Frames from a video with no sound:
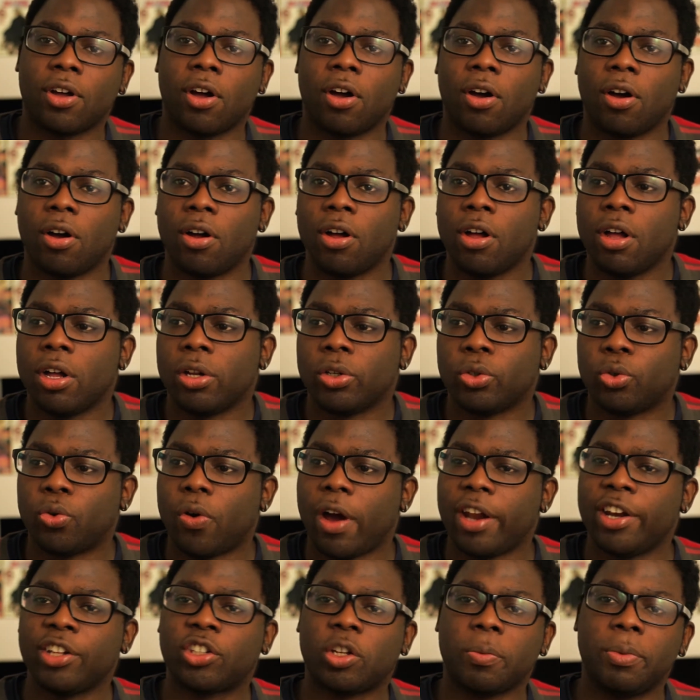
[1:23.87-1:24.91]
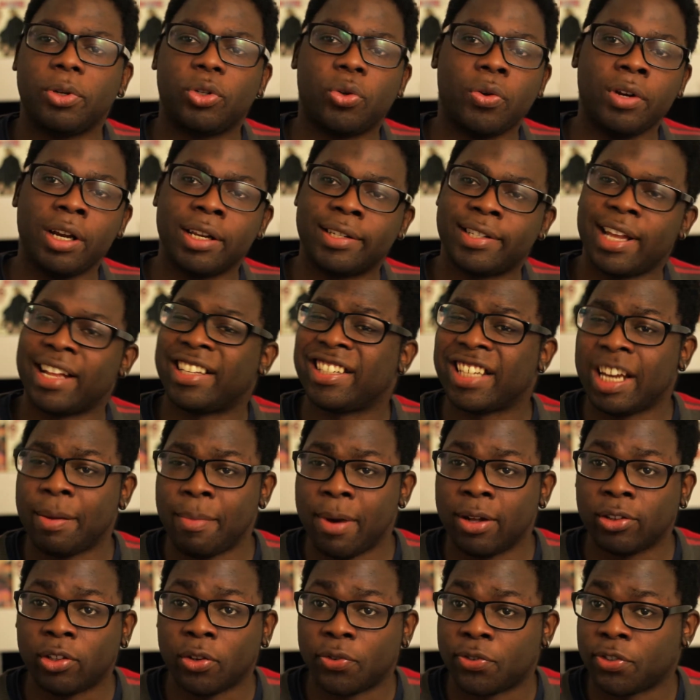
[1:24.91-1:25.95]
Or do I need to be doing a certain
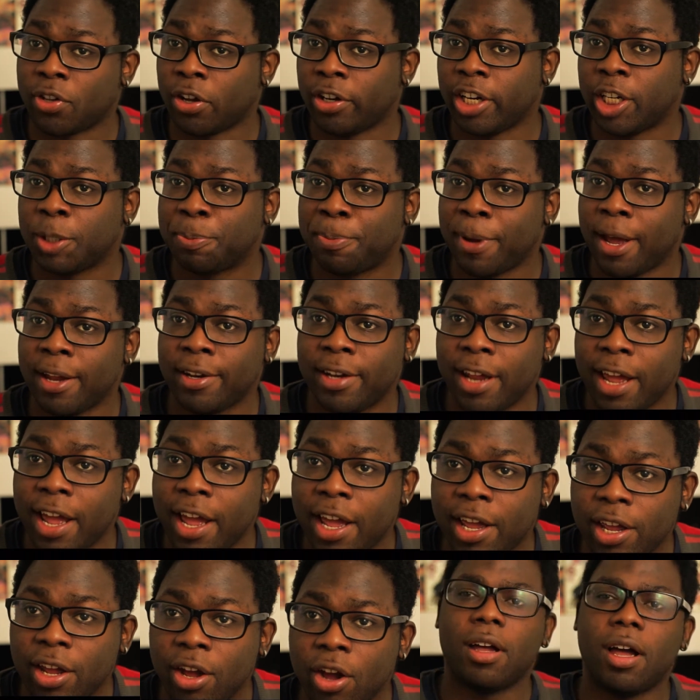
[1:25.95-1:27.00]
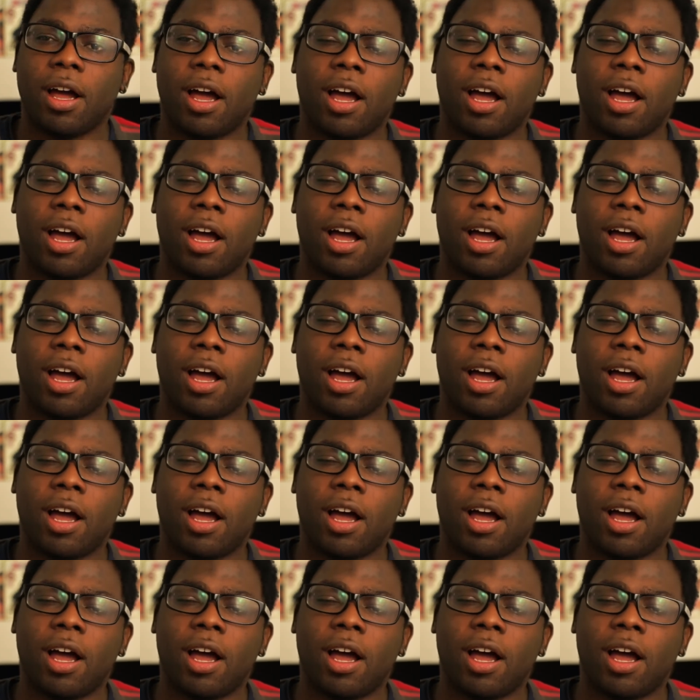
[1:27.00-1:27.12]
amount of studies per day?